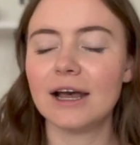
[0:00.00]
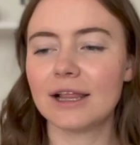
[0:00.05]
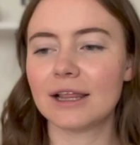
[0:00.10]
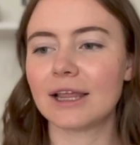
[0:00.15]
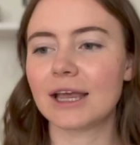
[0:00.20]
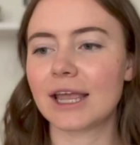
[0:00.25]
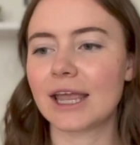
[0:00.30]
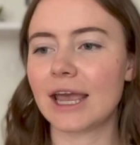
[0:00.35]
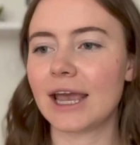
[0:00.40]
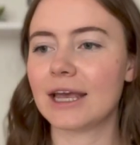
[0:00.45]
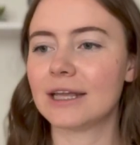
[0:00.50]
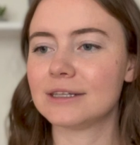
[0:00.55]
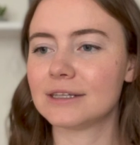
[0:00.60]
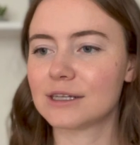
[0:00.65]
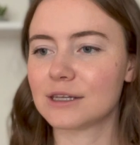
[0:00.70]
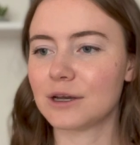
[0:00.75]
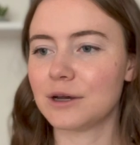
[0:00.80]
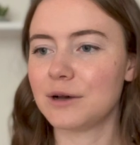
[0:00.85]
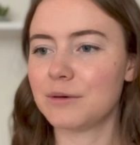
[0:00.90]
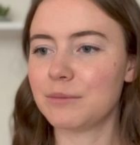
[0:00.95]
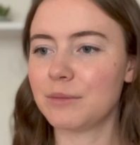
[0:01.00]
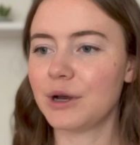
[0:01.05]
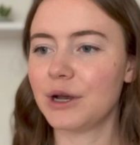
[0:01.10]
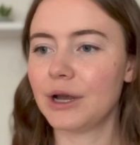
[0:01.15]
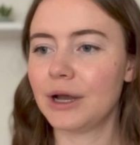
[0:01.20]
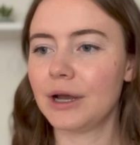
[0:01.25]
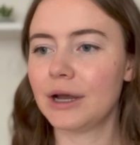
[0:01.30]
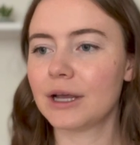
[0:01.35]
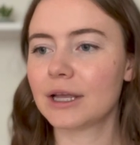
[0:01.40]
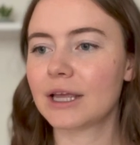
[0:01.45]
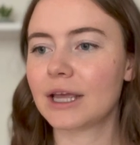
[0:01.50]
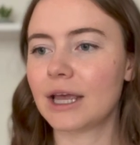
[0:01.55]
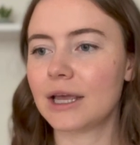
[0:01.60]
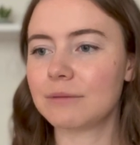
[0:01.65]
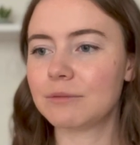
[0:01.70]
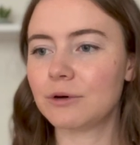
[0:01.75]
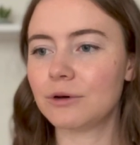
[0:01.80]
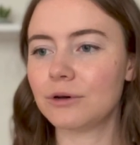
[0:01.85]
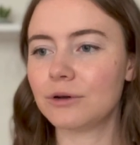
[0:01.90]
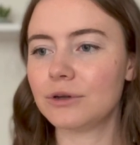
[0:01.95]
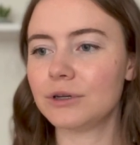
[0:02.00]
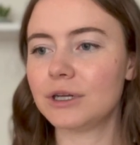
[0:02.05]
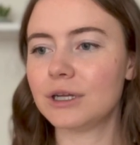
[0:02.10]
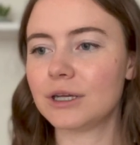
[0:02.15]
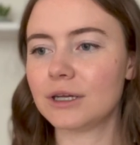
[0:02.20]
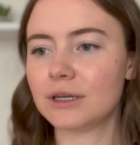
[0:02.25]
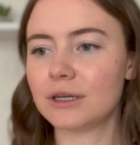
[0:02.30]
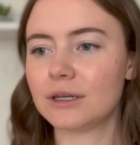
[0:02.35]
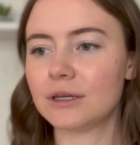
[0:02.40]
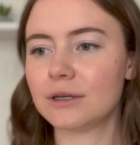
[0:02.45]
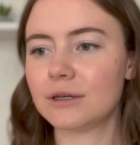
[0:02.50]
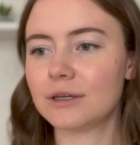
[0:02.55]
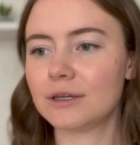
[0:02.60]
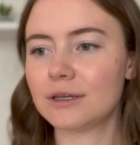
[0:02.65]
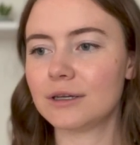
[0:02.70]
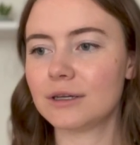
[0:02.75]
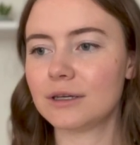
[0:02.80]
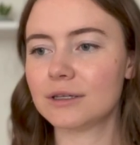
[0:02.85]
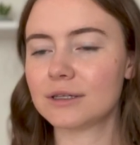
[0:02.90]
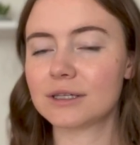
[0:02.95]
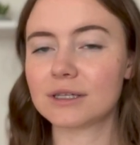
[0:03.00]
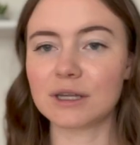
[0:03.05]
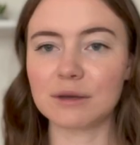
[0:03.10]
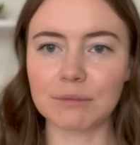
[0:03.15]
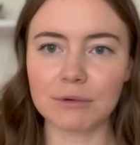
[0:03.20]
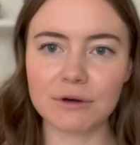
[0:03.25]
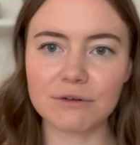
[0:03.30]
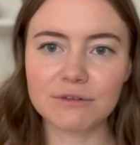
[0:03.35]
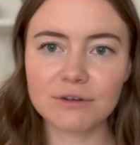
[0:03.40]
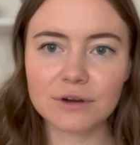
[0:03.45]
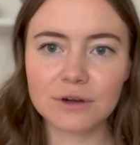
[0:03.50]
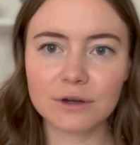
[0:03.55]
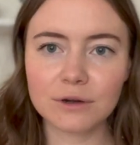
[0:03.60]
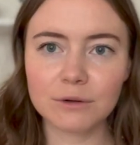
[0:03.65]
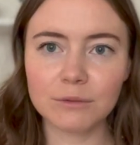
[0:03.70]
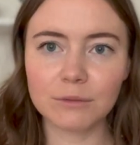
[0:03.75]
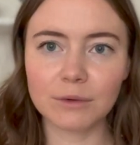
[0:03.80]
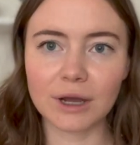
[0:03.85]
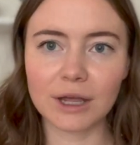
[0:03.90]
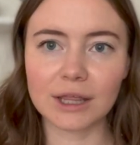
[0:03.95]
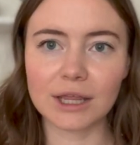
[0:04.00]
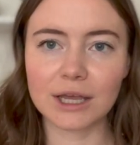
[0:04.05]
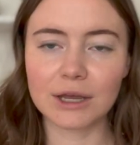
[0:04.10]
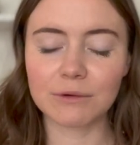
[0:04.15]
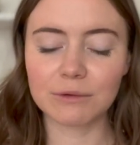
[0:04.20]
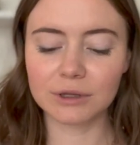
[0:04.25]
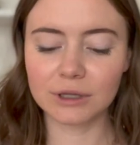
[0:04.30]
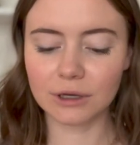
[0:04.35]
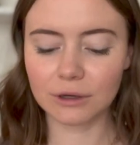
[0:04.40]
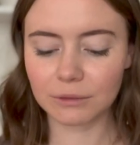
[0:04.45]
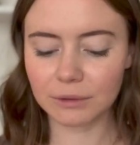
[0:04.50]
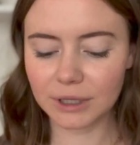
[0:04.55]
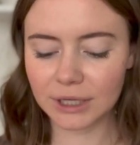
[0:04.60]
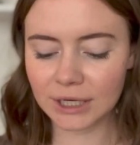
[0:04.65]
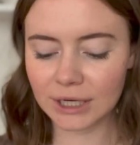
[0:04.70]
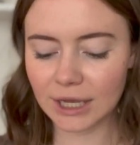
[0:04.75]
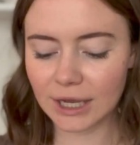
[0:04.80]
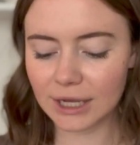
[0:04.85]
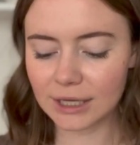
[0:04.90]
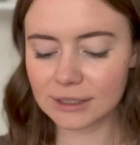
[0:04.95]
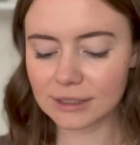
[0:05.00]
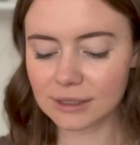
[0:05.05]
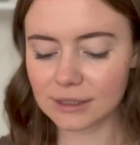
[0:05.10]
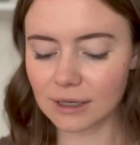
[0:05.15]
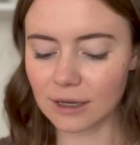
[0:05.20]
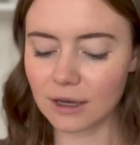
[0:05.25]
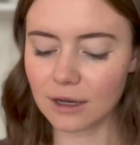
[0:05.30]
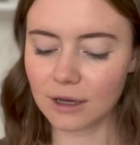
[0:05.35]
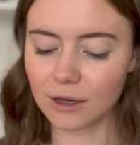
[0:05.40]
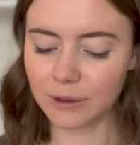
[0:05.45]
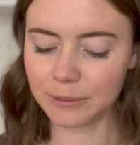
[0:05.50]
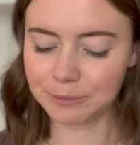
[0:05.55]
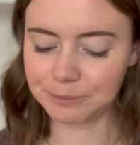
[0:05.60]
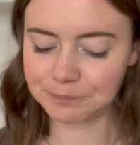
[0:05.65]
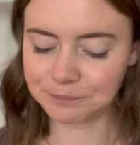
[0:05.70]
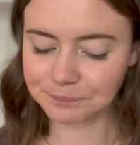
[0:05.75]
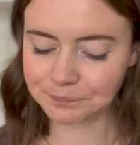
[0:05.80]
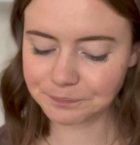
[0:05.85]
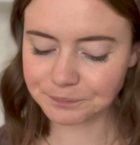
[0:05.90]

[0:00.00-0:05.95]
like handsome cabled slip over, I think would look really nice. Um,